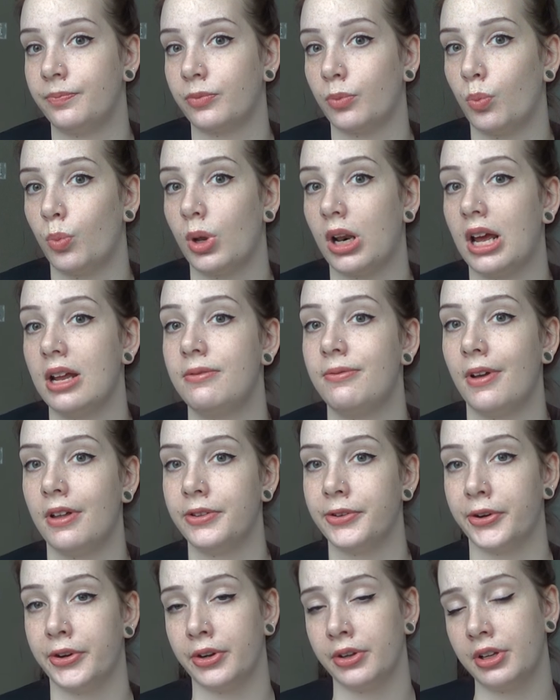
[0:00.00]
what I'd
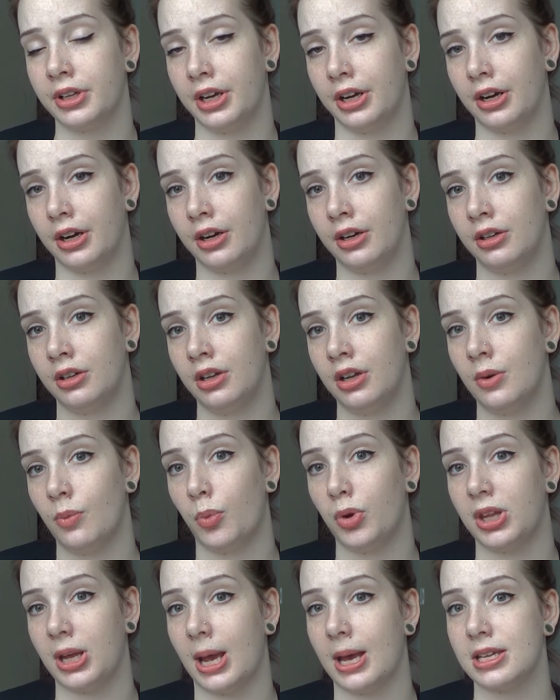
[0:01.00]
felt earlier
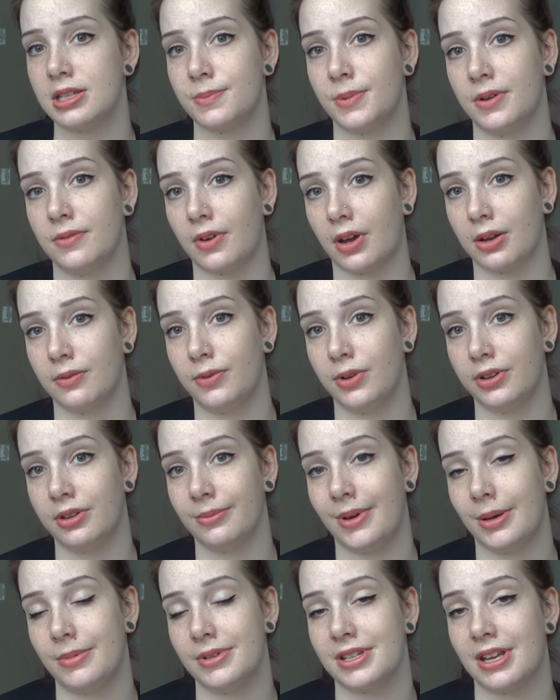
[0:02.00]
when they asked me if I could feel the
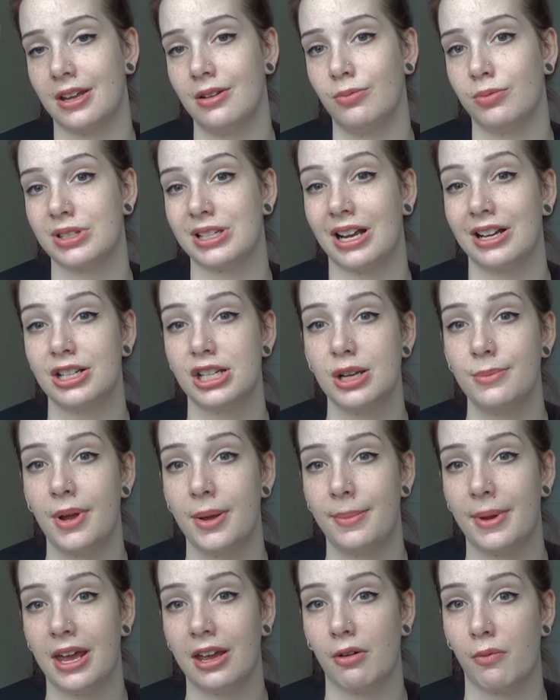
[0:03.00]
baby's head was actually my
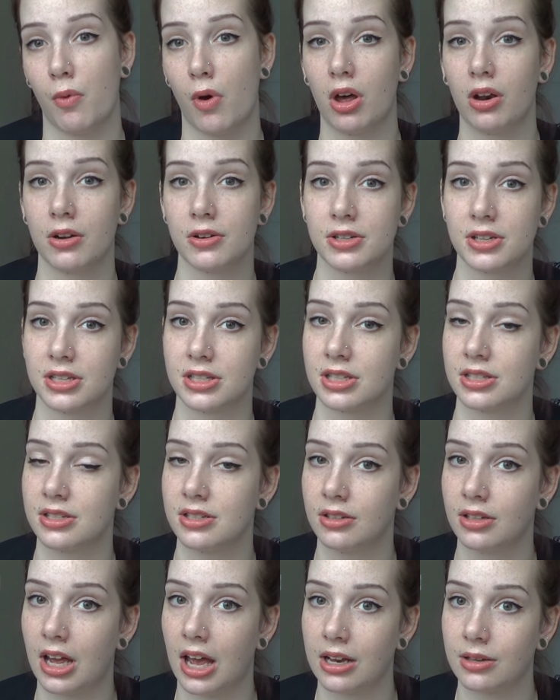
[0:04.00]
bag of waters, because it
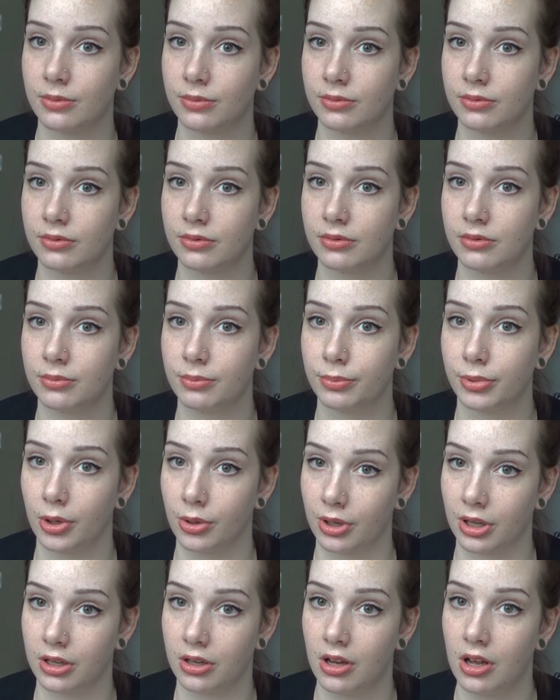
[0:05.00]
still hadn't
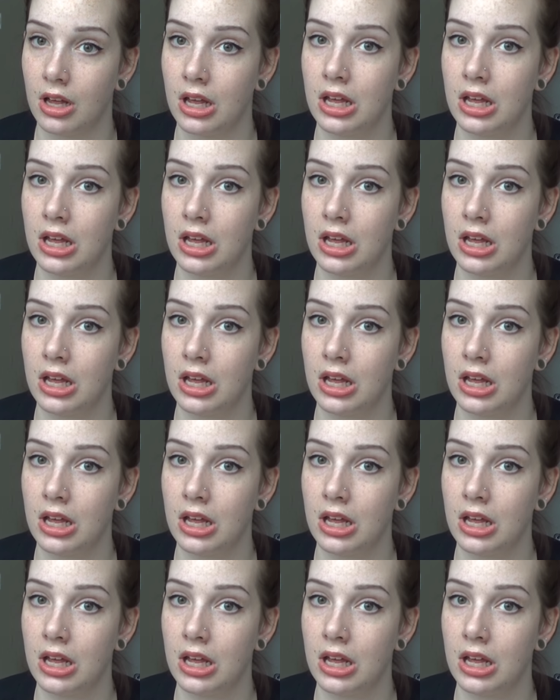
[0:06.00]
broken.